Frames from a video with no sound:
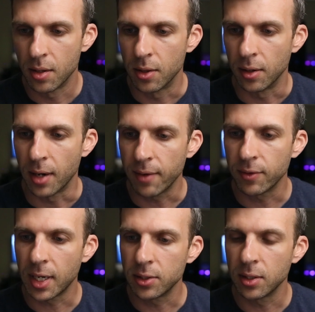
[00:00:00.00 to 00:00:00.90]
They're
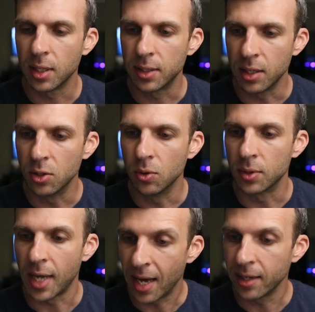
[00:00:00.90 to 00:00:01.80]
advertising that they use
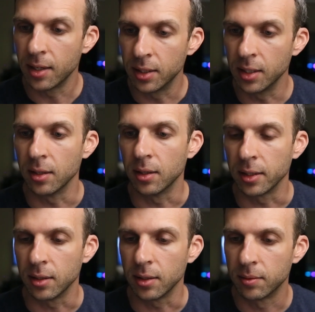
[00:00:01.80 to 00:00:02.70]
high-end gear
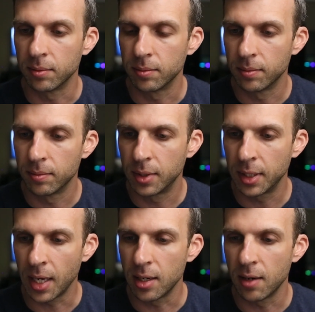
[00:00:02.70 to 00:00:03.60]
like a
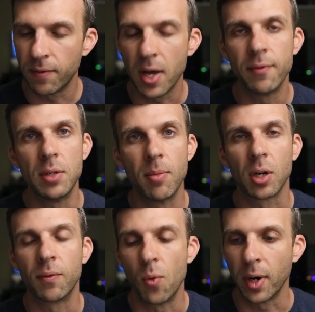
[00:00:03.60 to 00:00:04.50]
Canon 5D
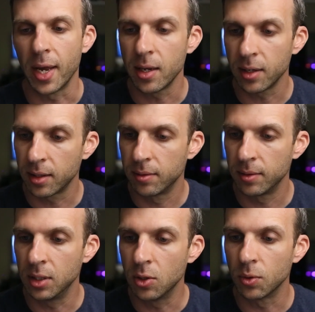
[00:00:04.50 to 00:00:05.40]
Mark IV and a
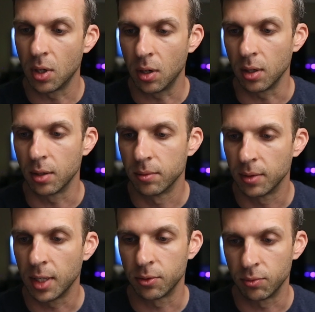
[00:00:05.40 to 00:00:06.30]
EOS R.
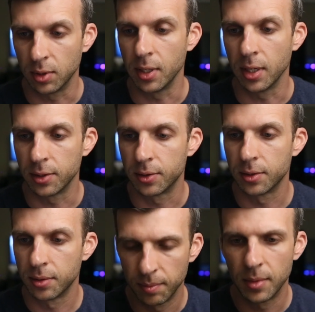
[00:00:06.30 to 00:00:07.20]
That's really
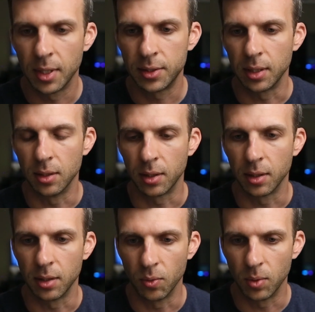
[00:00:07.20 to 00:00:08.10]
nice. Let's take a look
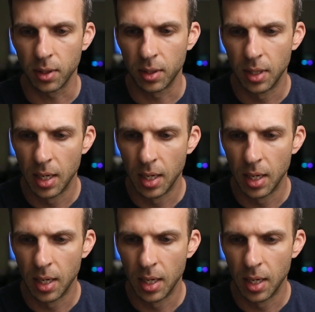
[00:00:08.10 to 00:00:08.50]
at their work.